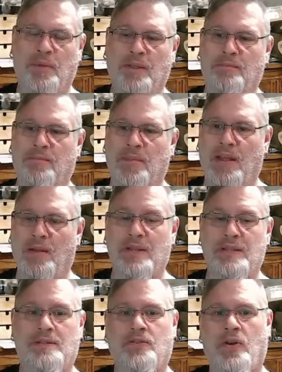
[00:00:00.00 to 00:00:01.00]
But
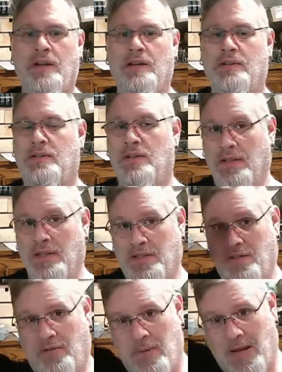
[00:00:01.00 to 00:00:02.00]
anyways, let's
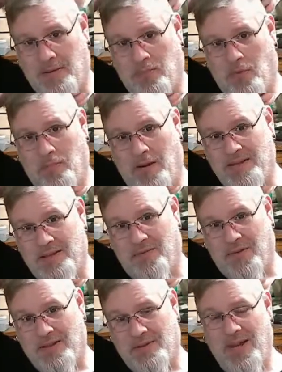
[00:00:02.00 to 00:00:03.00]
shift back to more positive
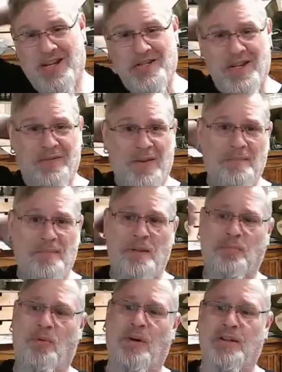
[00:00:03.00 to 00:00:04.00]
things. We actually have 8
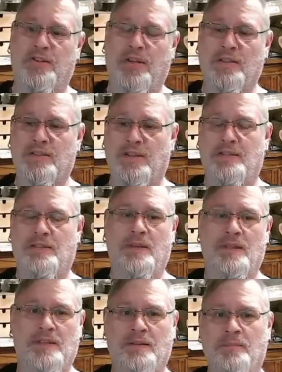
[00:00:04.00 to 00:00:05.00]
people watching, so that's
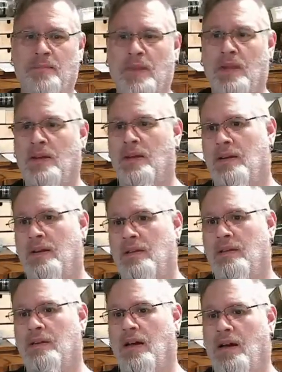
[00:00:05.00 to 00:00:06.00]
amazing.
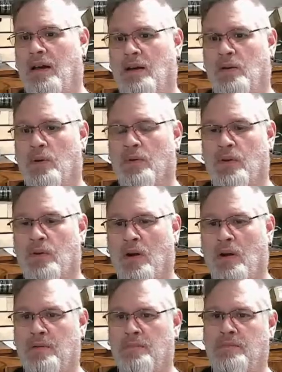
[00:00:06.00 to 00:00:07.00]
Whoever you
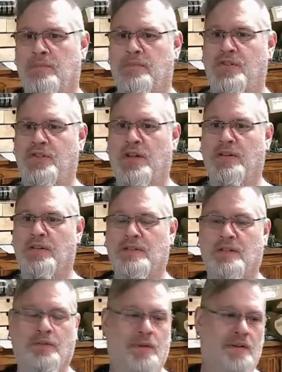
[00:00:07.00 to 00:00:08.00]
are, shout
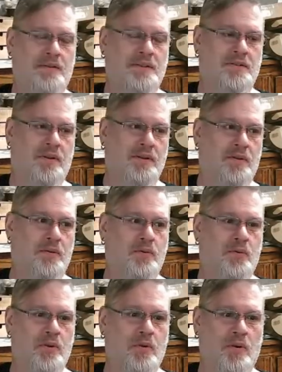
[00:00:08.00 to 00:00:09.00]
yourself out so I know
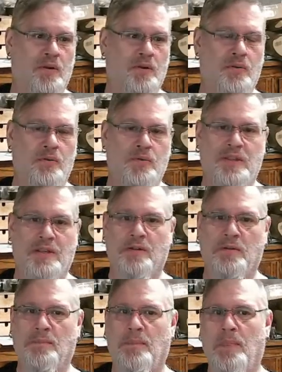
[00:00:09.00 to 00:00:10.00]
who you are, who was
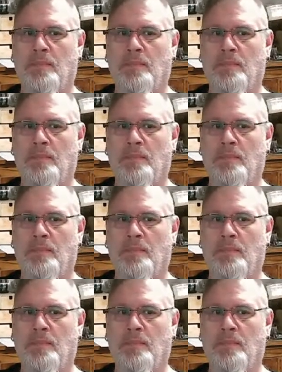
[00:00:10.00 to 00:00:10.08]
here.